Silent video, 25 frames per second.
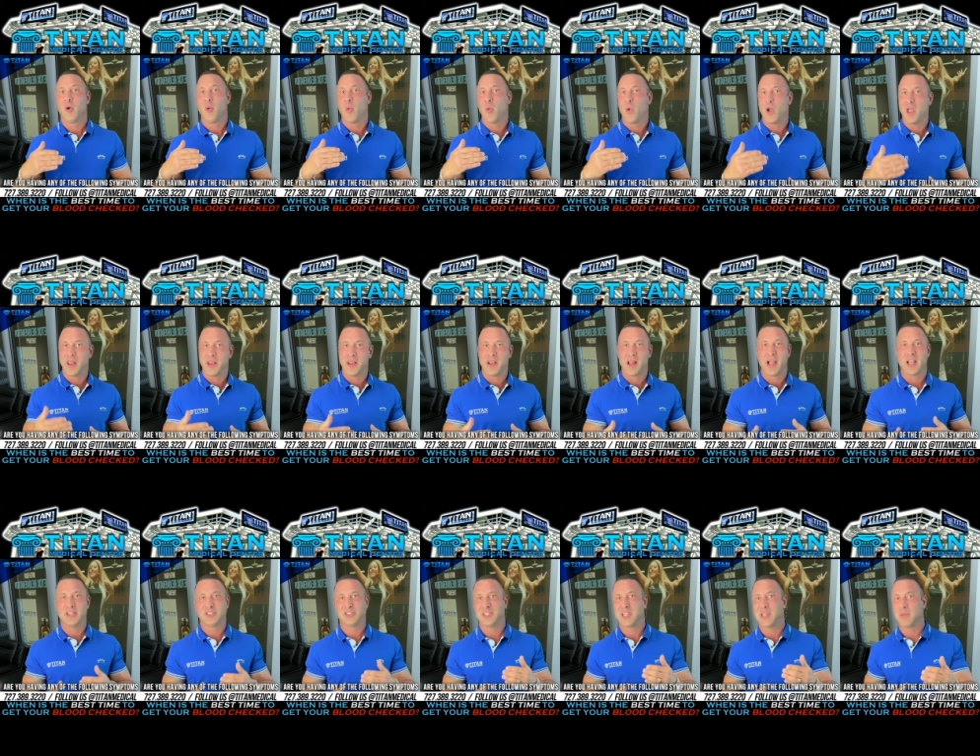when
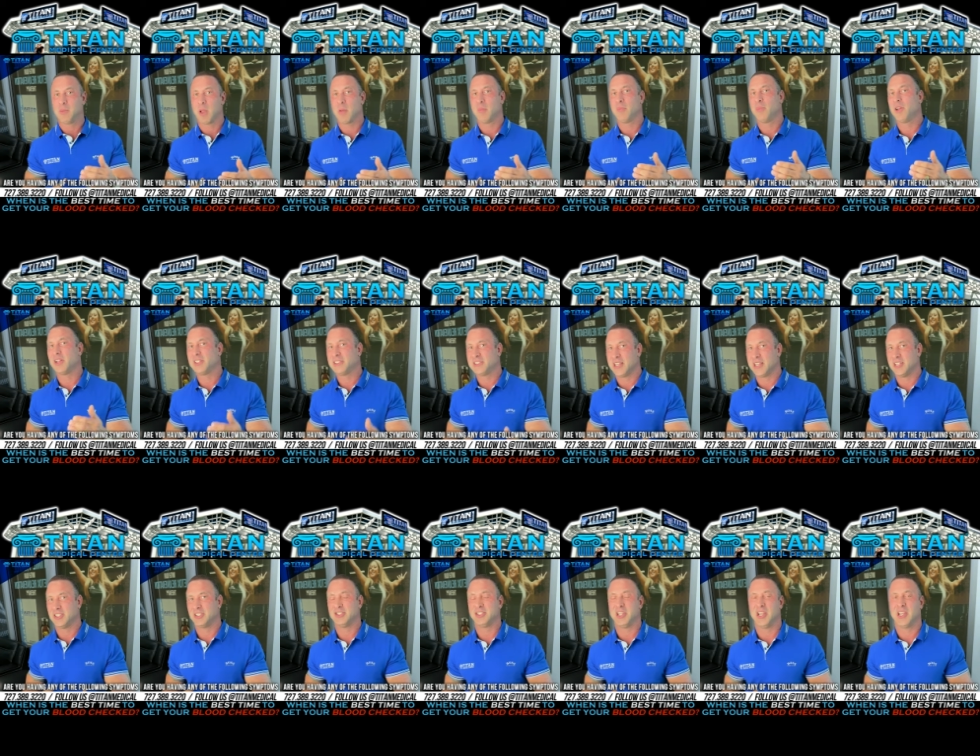I should get my blood
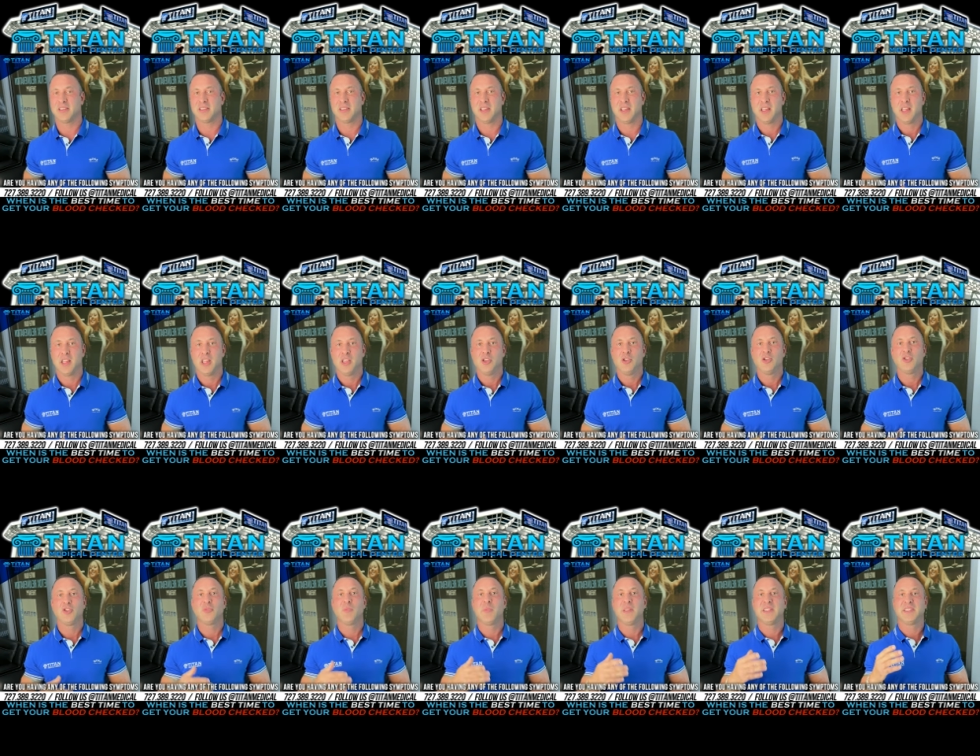test checked, you
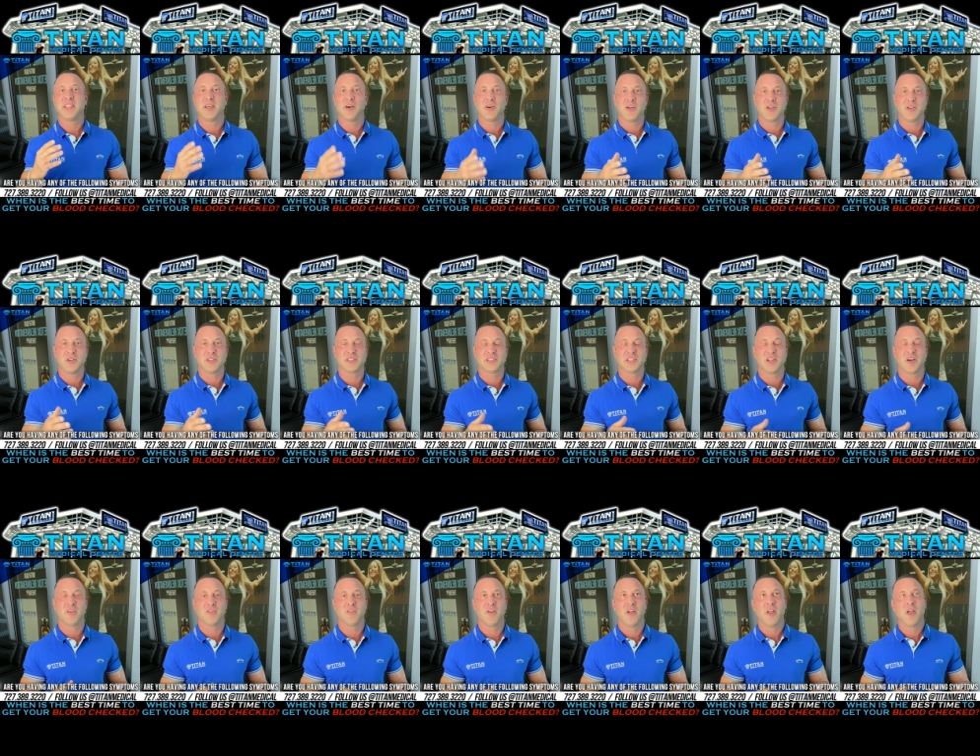should be telling
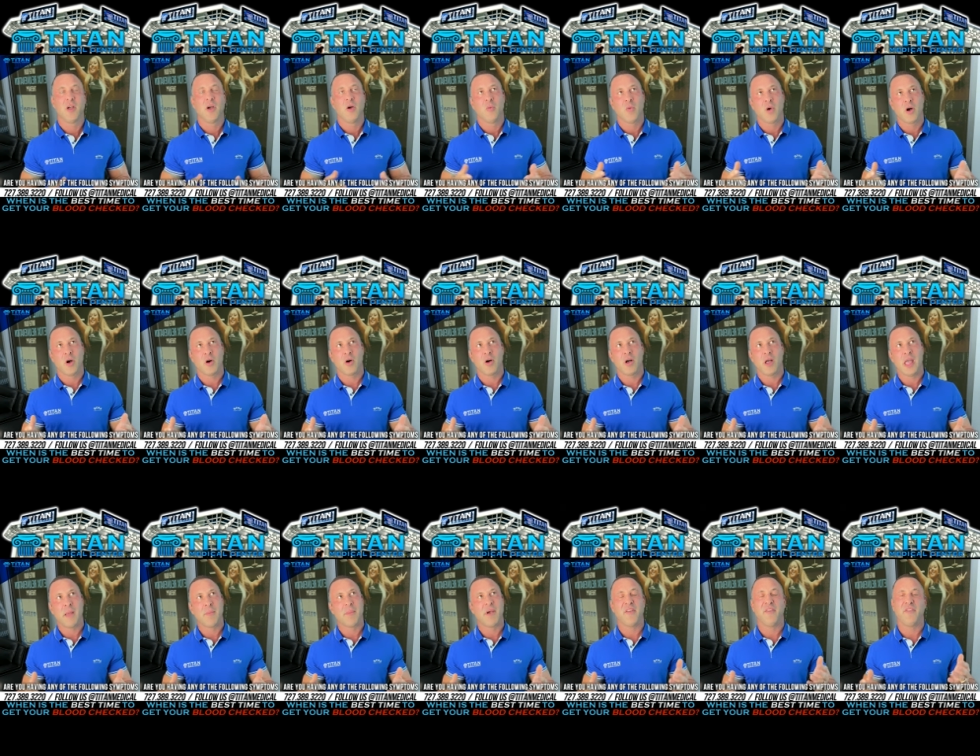yourself, well,
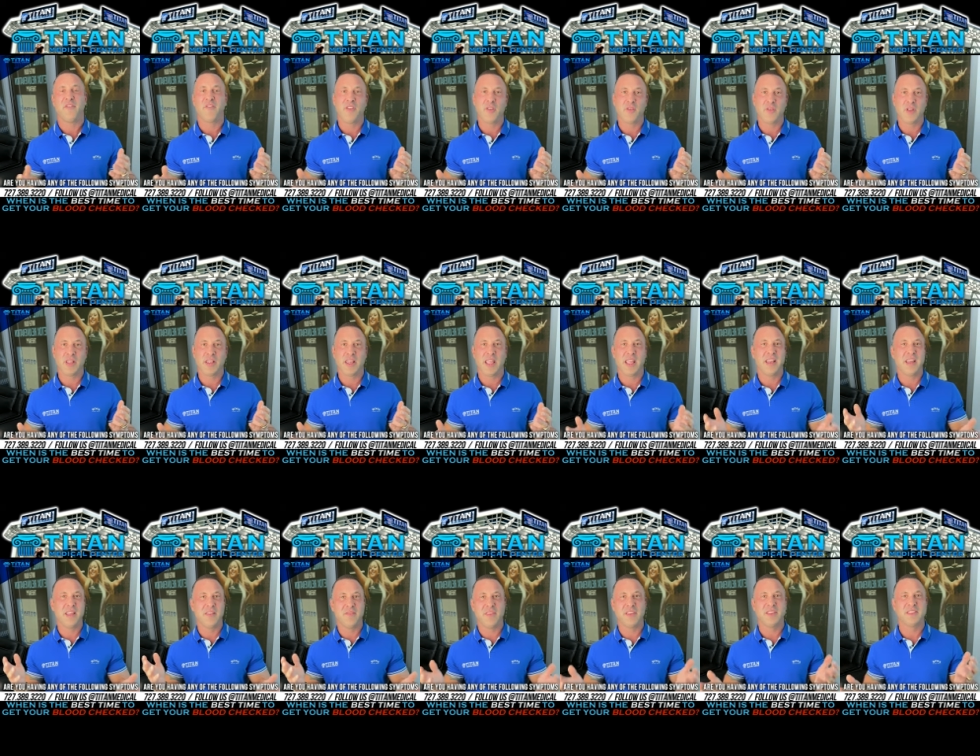am I feeling
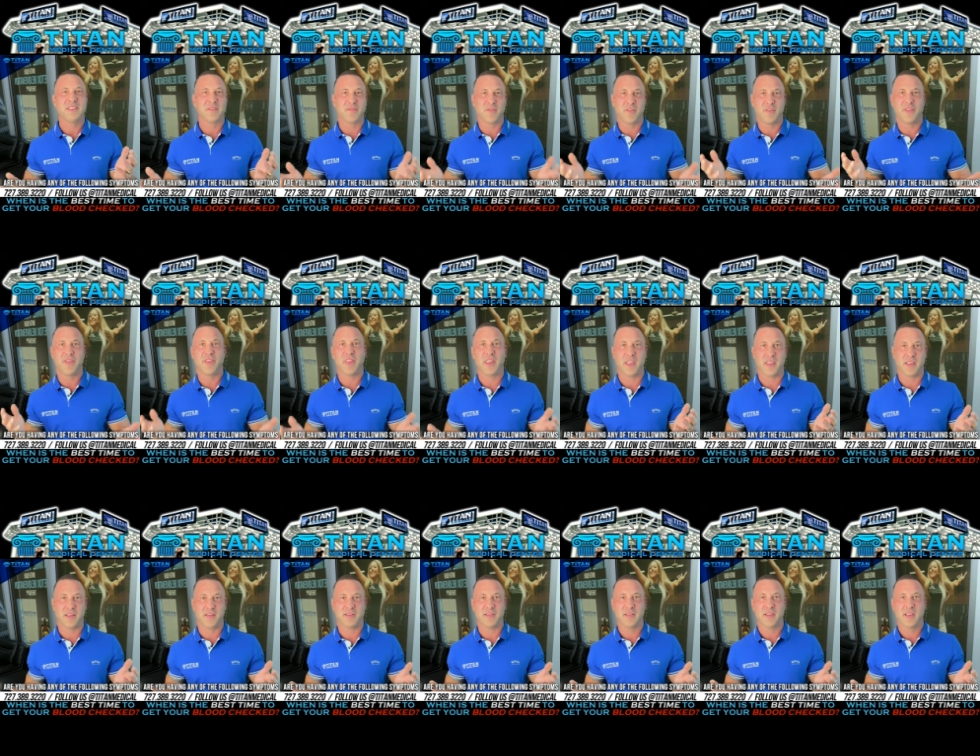any of these different
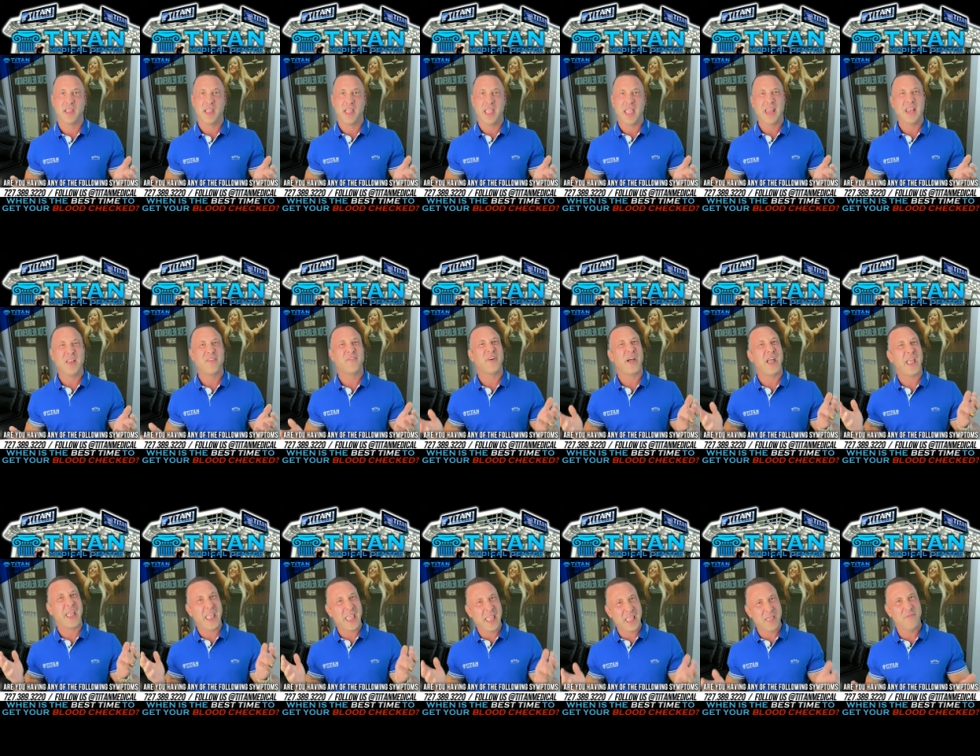things? And if
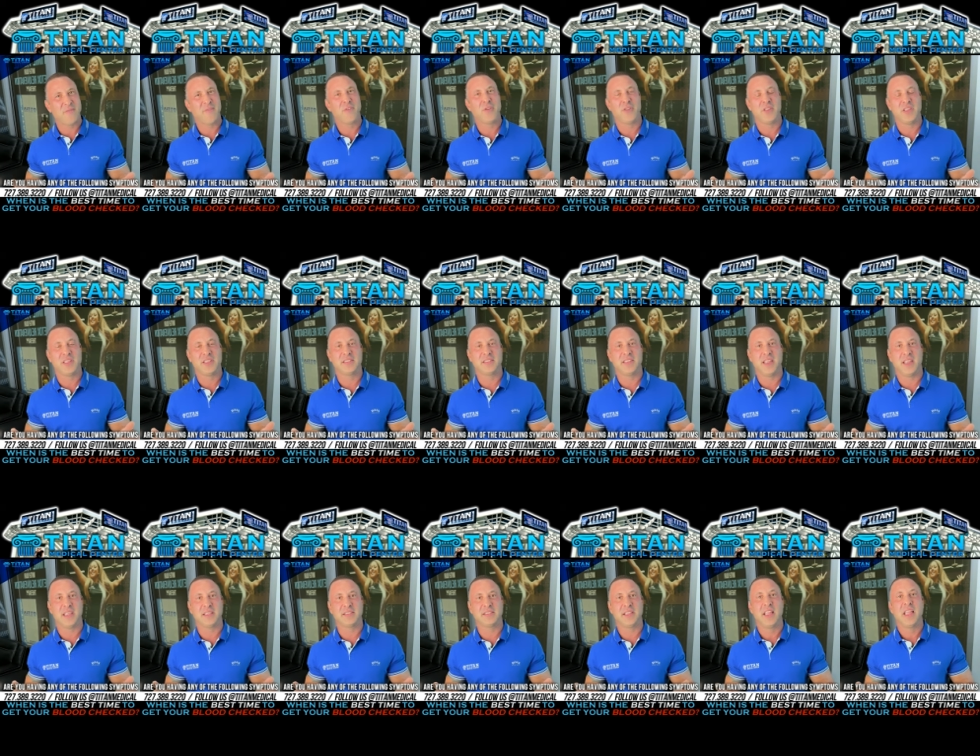I am feeling these
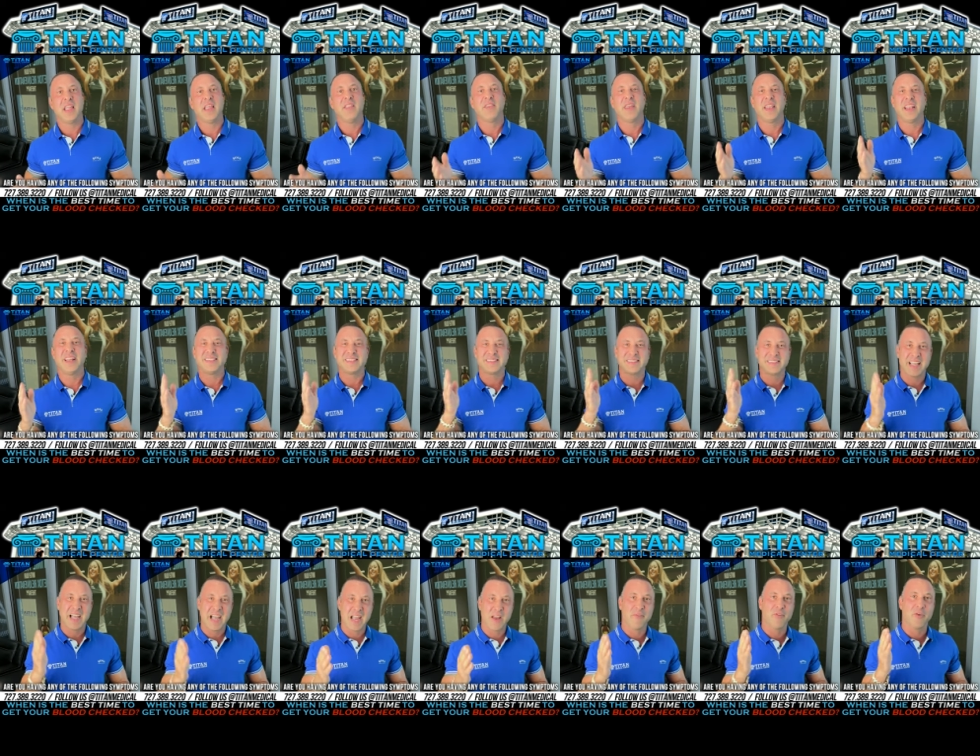things, then it's
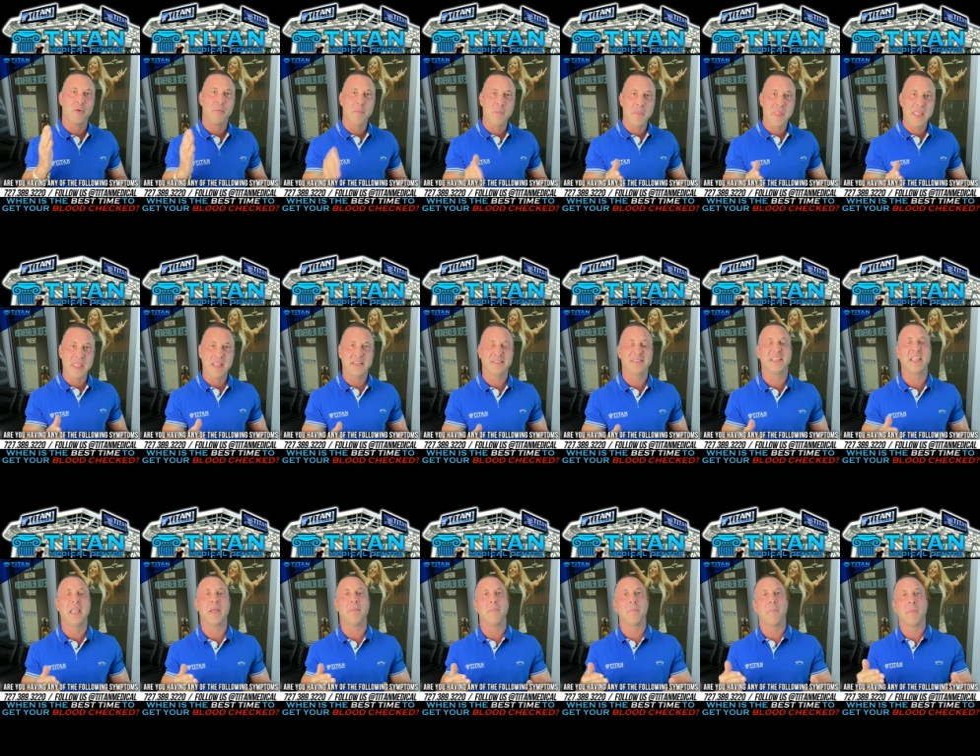time for me to
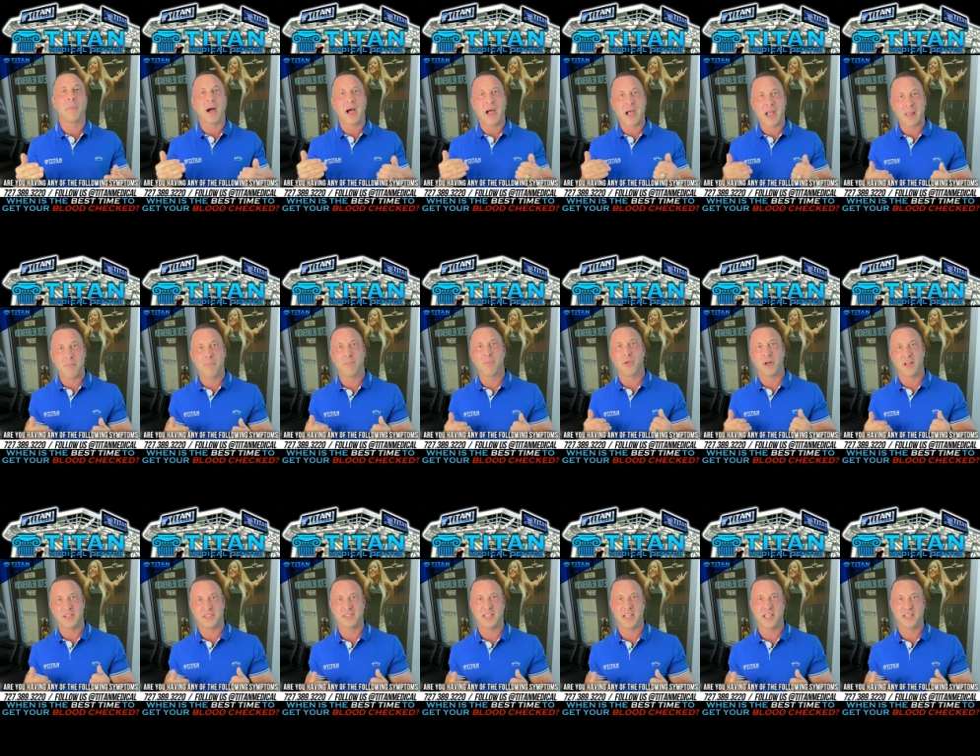get my
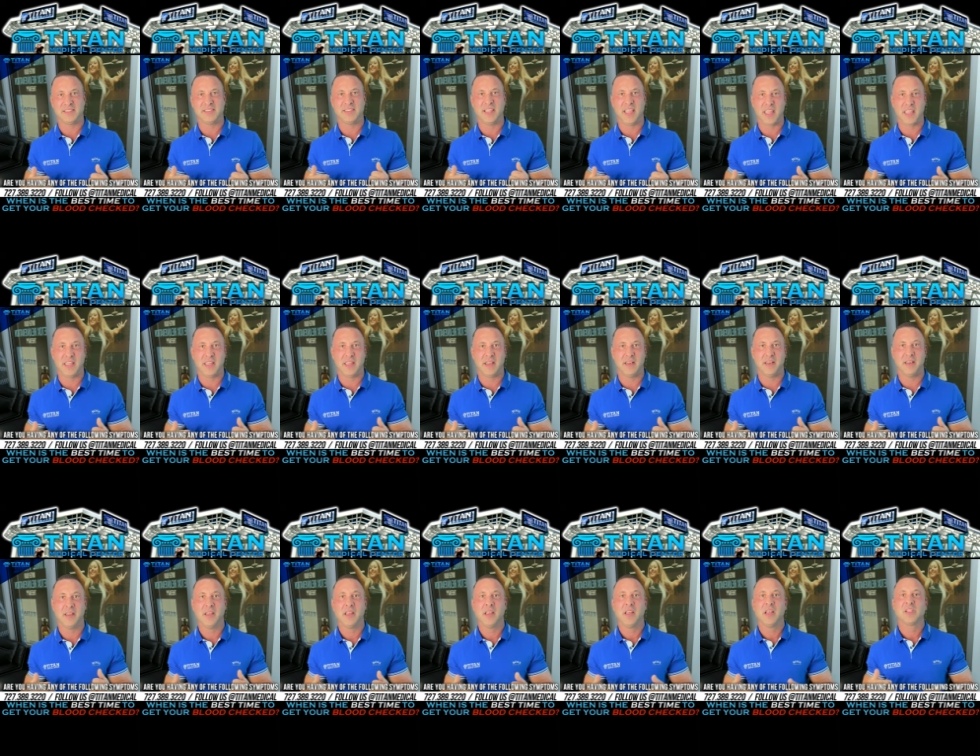blood test
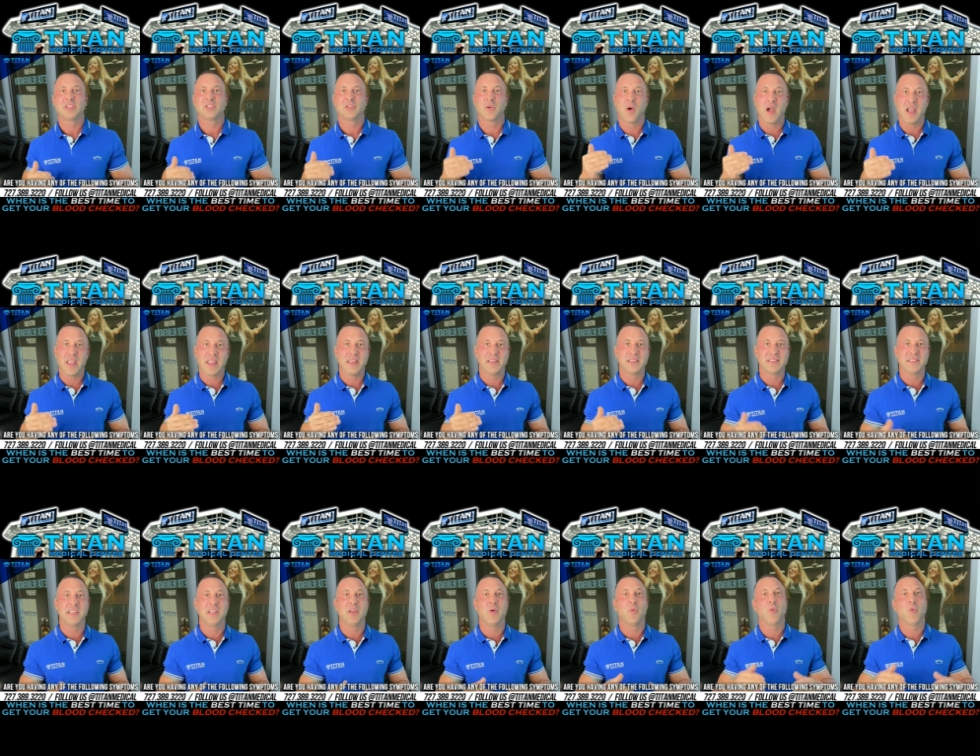taken so I can see